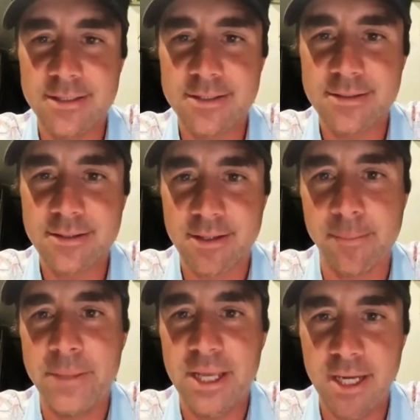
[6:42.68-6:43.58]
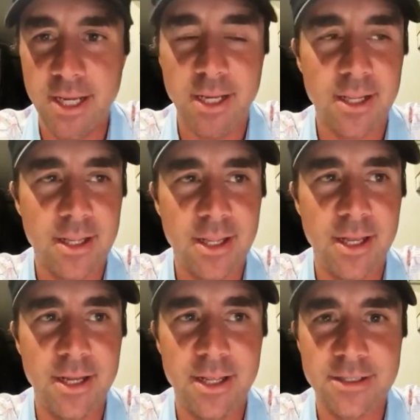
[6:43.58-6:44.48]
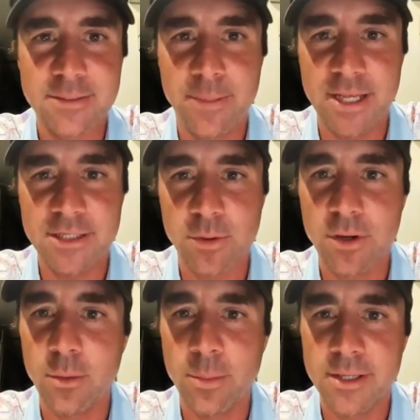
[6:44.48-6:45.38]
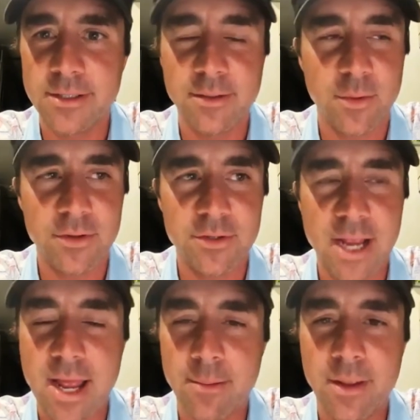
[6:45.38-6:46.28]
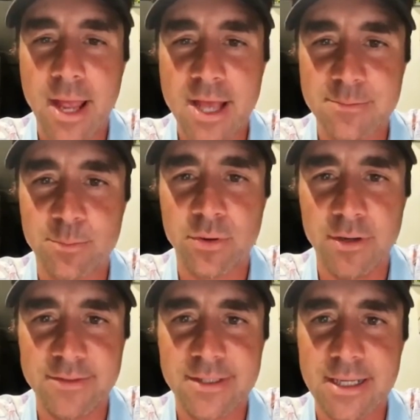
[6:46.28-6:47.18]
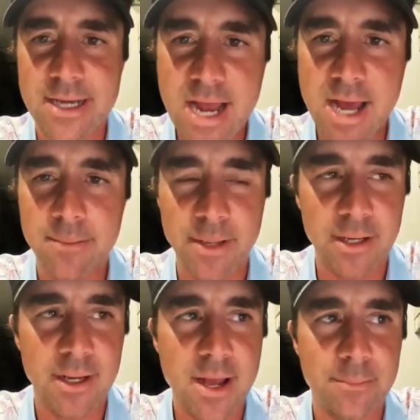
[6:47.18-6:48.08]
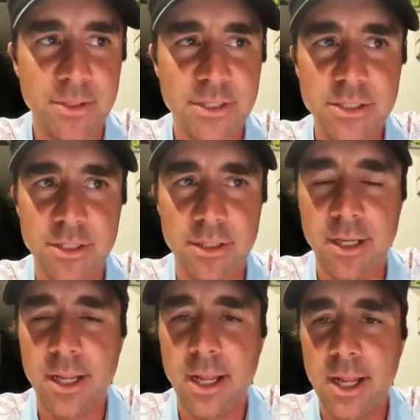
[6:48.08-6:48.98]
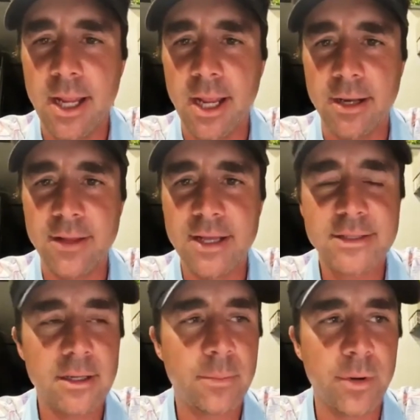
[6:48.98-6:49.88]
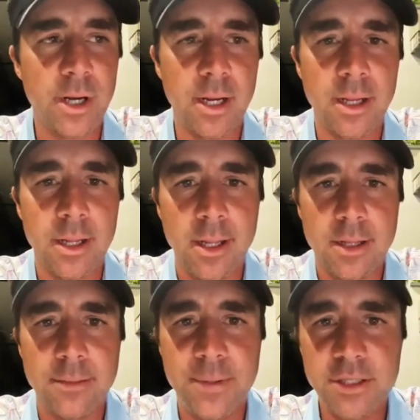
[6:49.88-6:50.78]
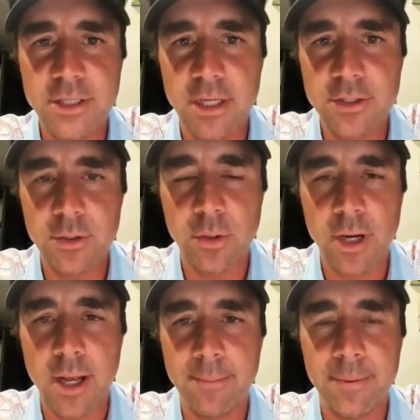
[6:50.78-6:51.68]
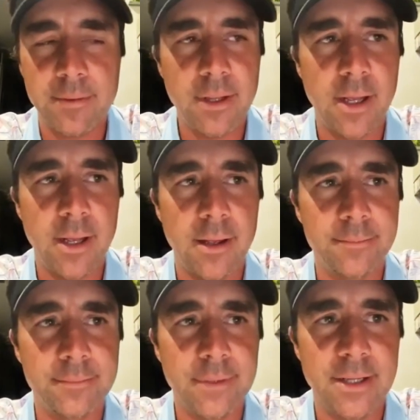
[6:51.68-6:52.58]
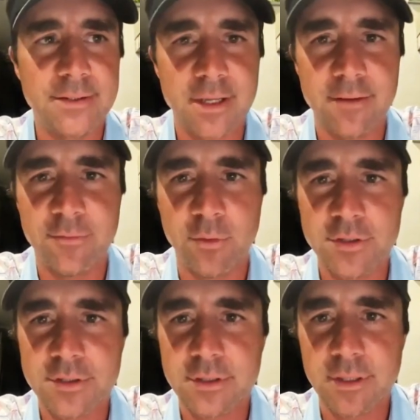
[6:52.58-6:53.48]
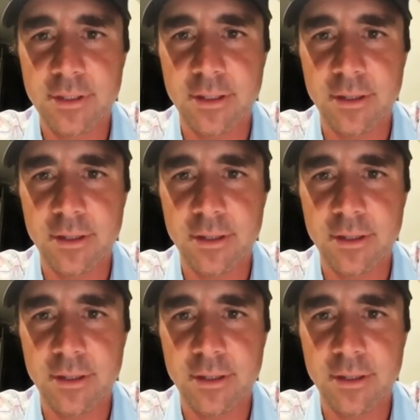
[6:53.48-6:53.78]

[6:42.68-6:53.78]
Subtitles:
it's competing in a space where there has previously not been competition. And that's going to bring the PGA Tour up. It's going to force,